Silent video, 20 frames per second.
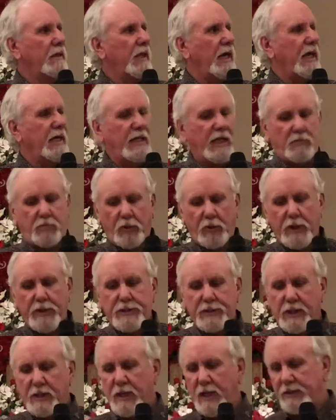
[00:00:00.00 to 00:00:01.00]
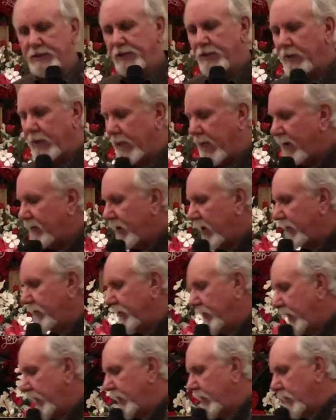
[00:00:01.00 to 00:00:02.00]
And they preached in Nigeria. And I've got
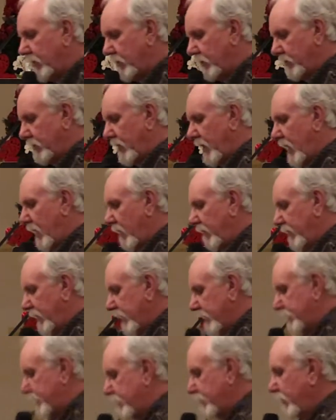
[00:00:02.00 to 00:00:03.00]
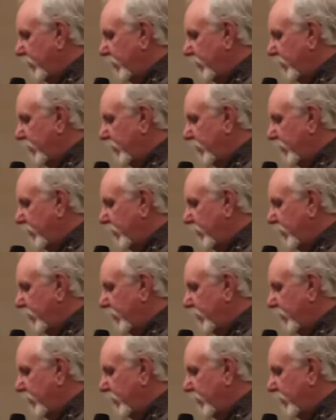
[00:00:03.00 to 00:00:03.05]
video of this